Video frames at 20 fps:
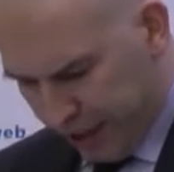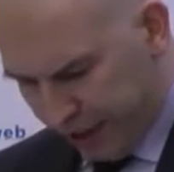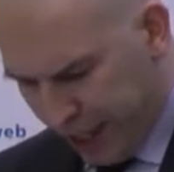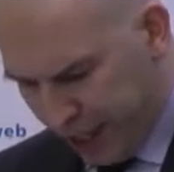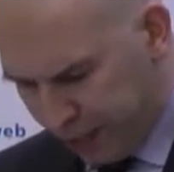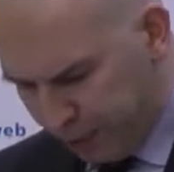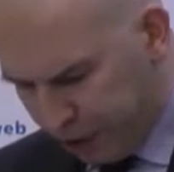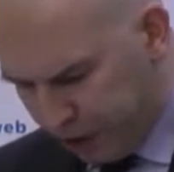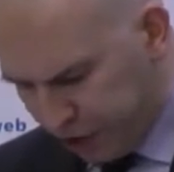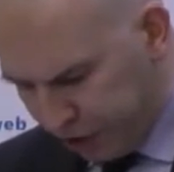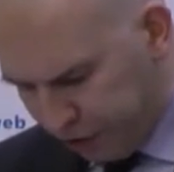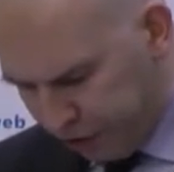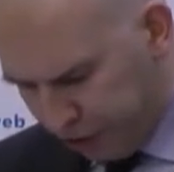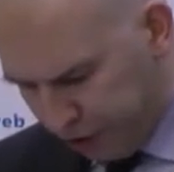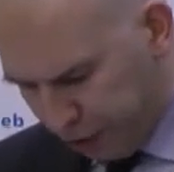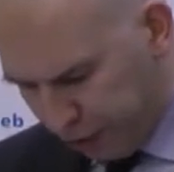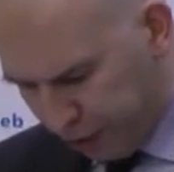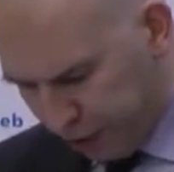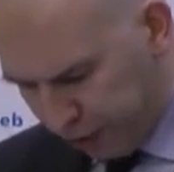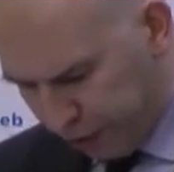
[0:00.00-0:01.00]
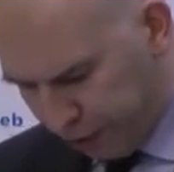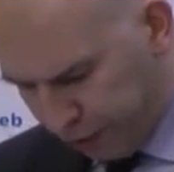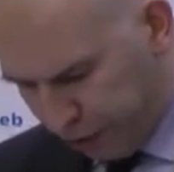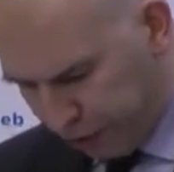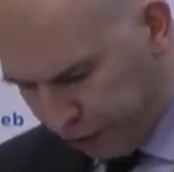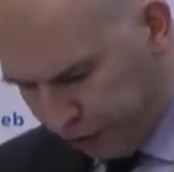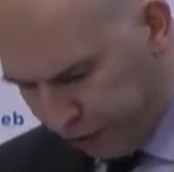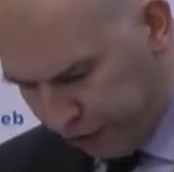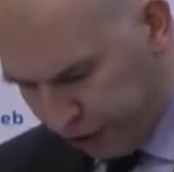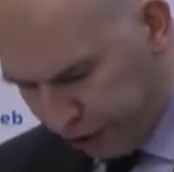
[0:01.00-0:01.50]
time to consider whether
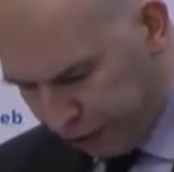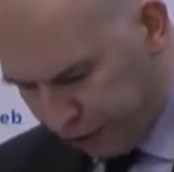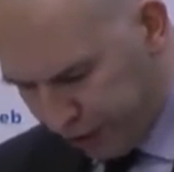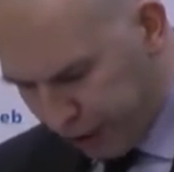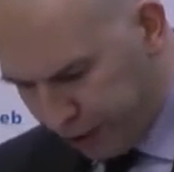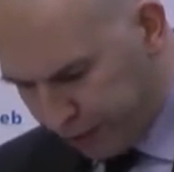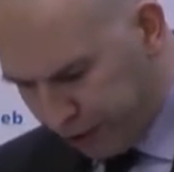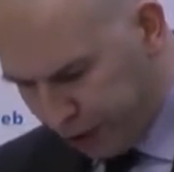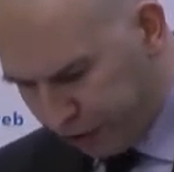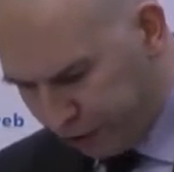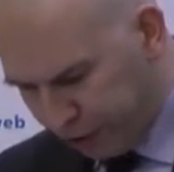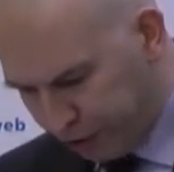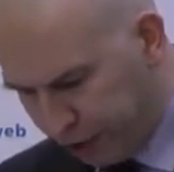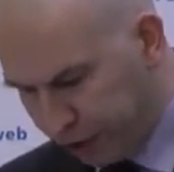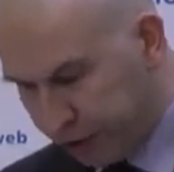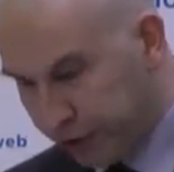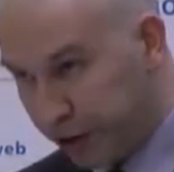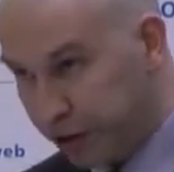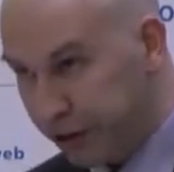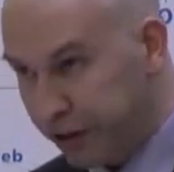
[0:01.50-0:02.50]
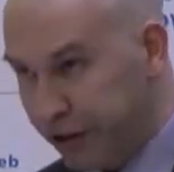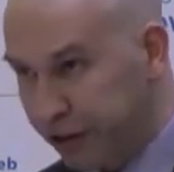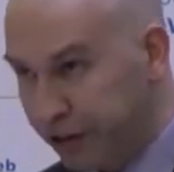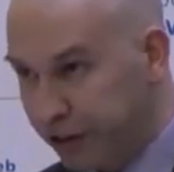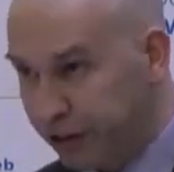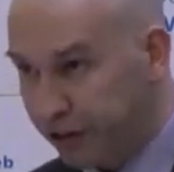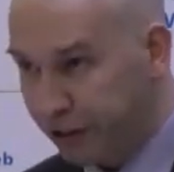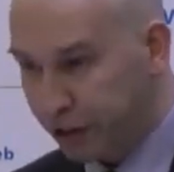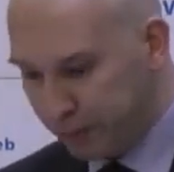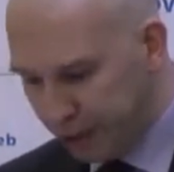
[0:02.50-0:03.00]
46 fire and rescue authorities
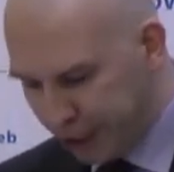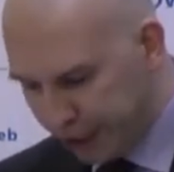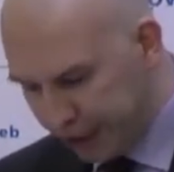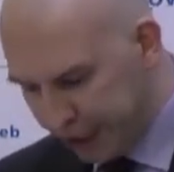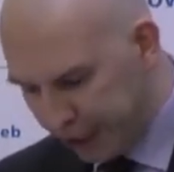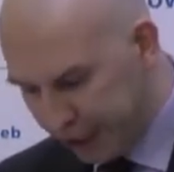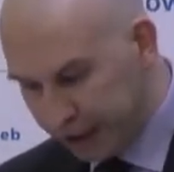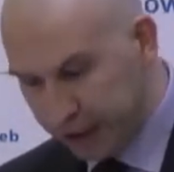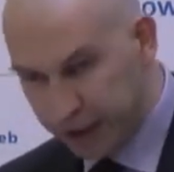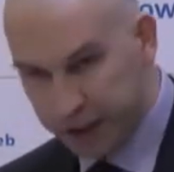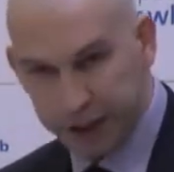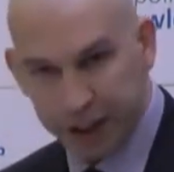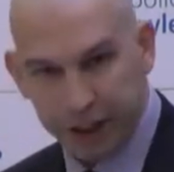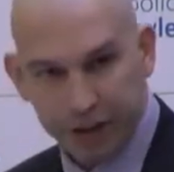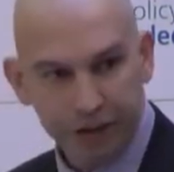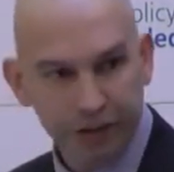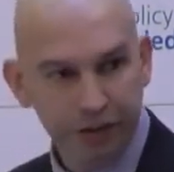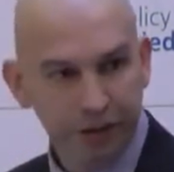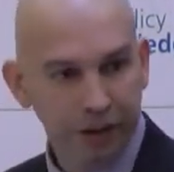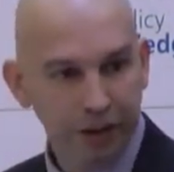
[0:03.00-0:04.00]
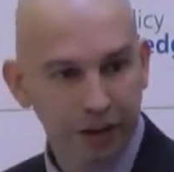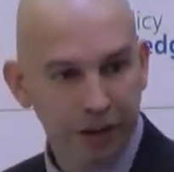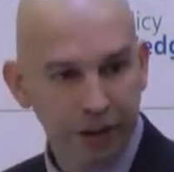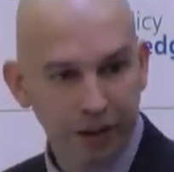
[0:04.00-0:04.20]
is too many in England. That's